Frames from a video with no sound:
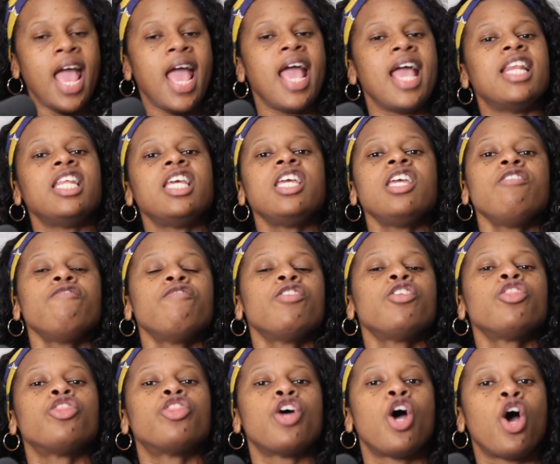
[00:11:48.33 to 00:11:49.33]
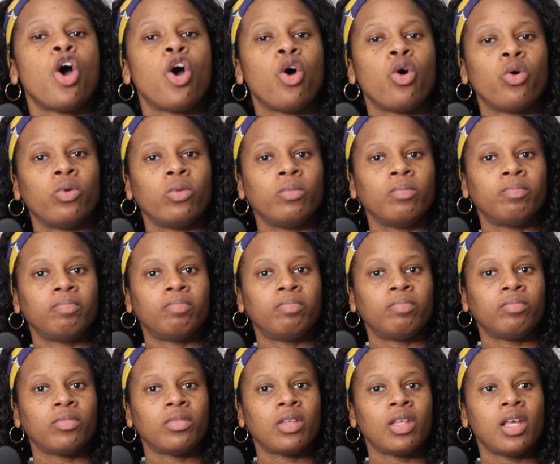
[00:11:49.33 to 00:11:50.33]
And even though
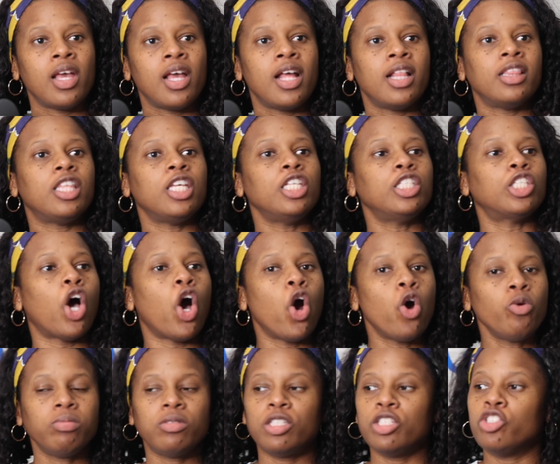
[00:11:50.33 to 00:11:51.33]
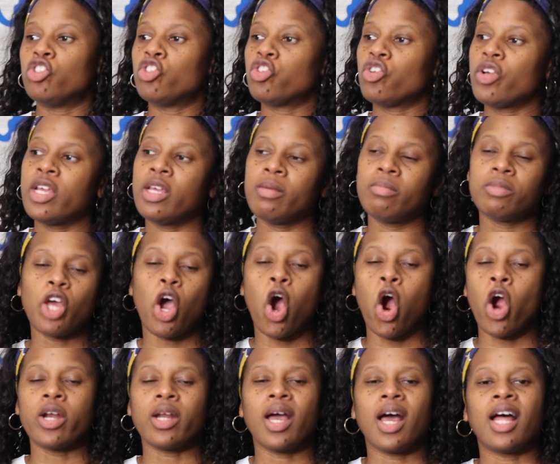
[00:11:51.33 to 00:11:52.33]
these hopes and dreams
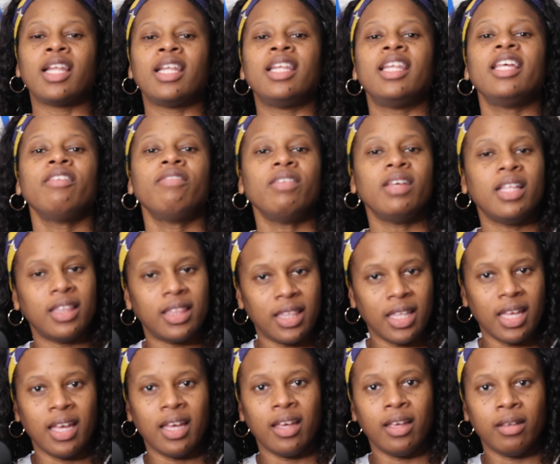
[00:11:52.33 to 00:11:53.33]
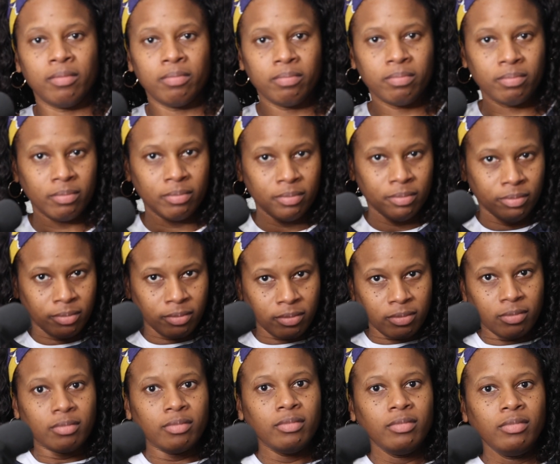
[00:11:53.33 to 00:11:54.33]
aren't a living thing,
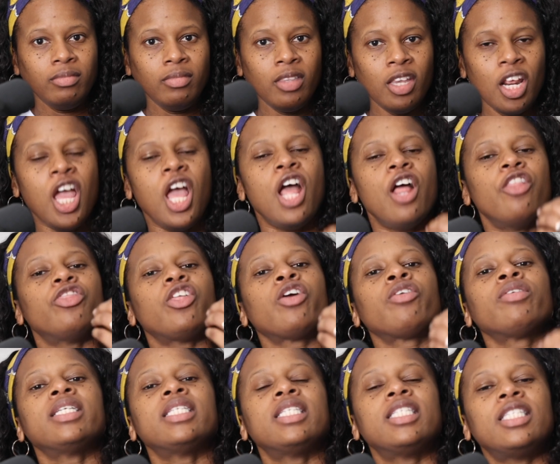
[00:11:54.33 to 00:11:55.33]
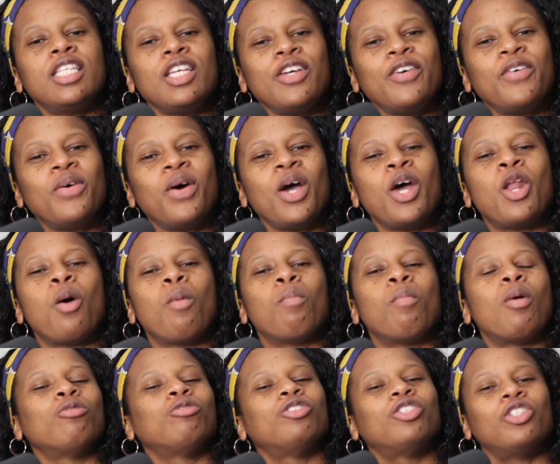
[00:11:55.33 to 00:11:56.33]
there is still an
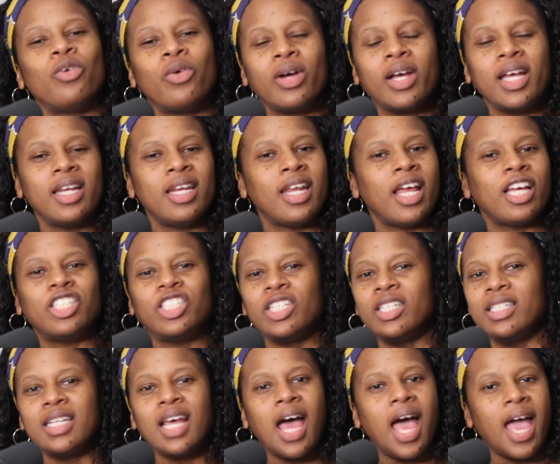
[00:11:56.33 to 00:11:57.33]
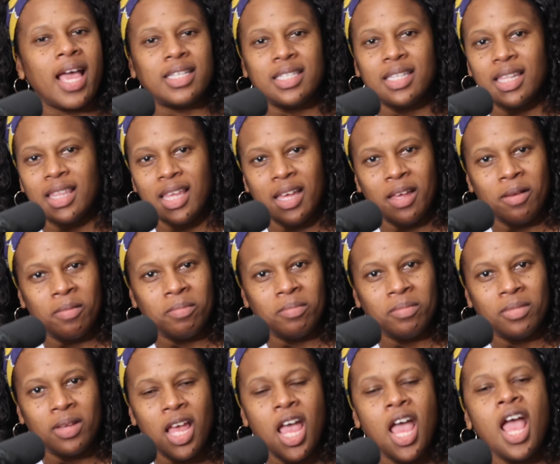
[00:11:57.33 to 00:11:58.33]
emotional connection tied to them.
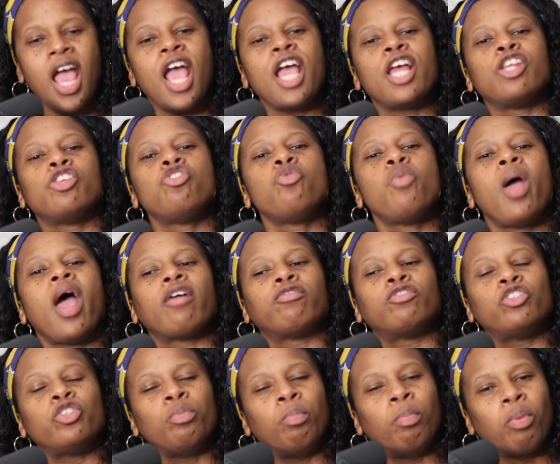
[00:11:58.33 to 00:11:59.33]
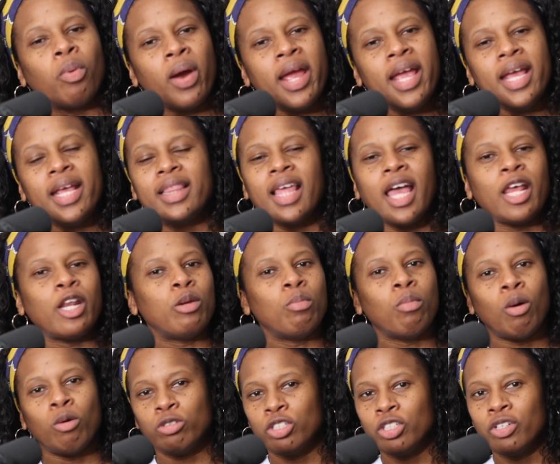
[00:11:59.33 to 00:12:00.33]
And you have to break that
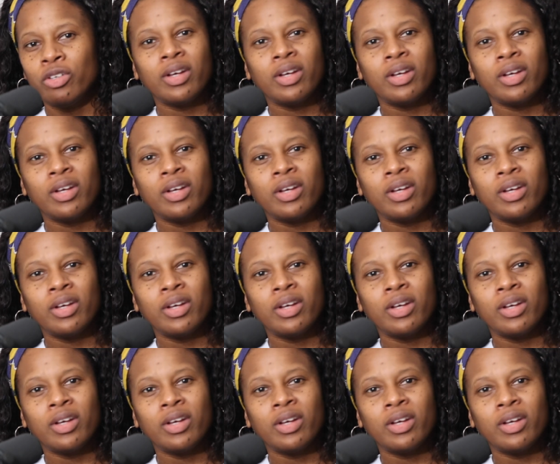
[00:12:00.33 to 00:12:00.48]
emotional